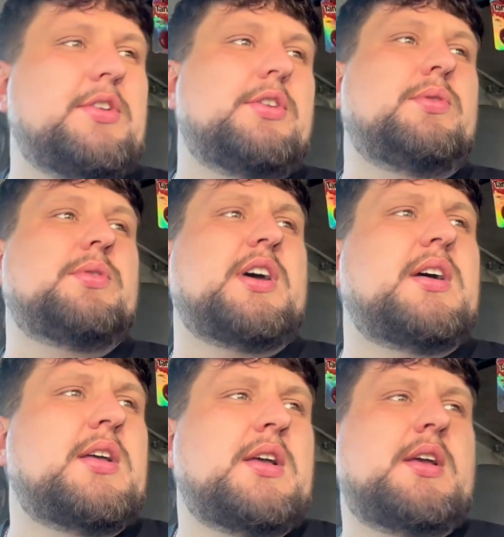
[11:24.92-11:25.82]
an order.
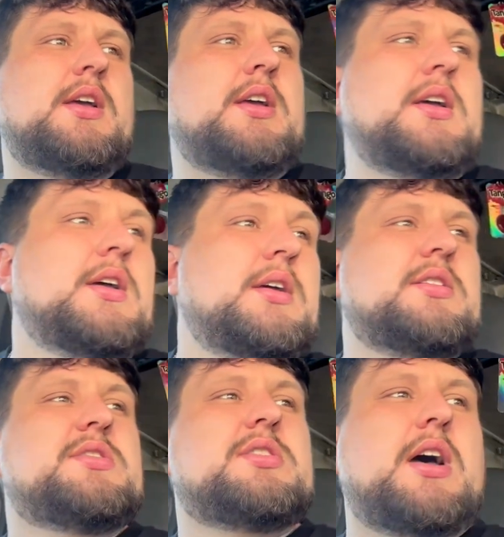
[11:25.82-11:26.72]

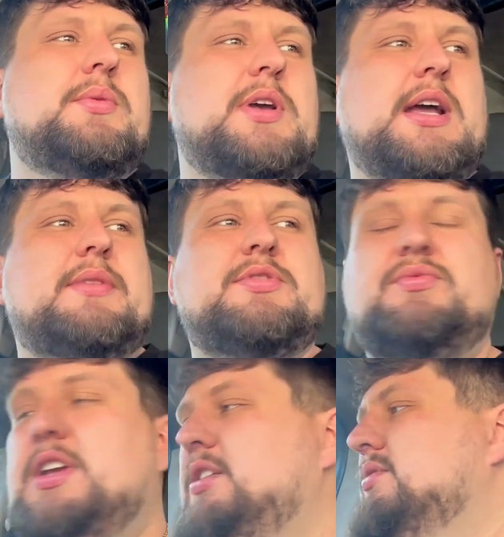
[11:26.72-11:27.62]
So we're gonna have to
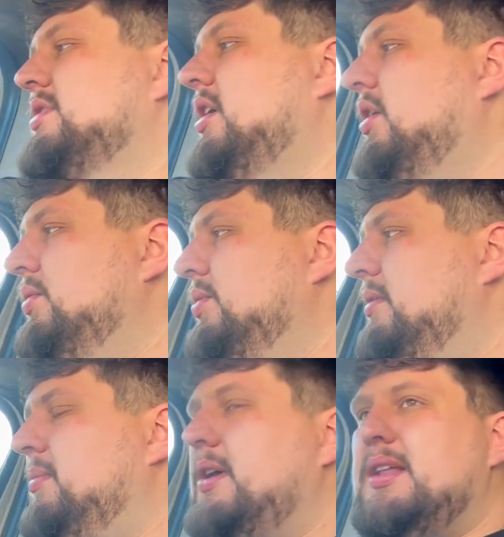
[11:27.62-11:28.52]
reuse the old
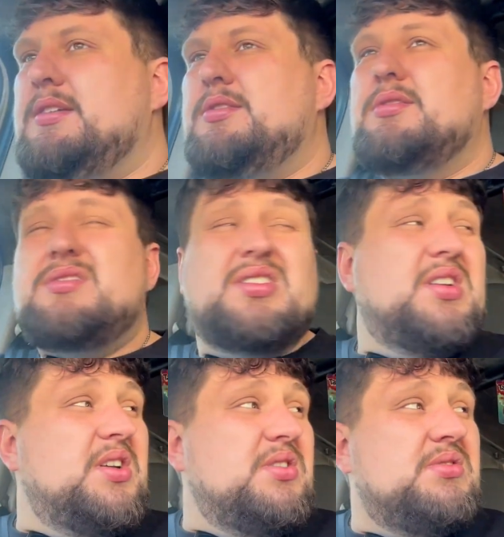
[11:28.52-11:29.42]
one, but that's not
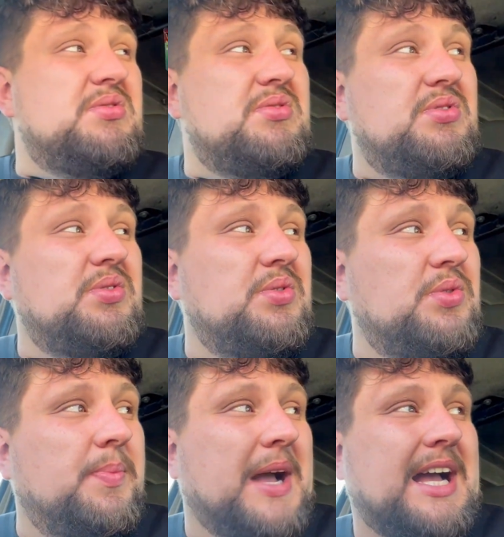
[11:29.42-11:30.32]

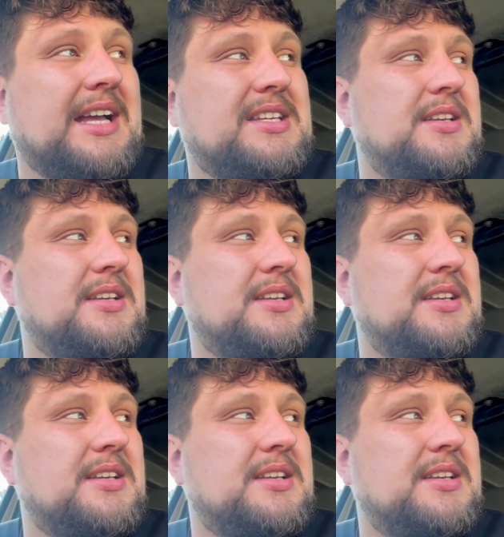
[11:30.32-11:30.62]
too bad.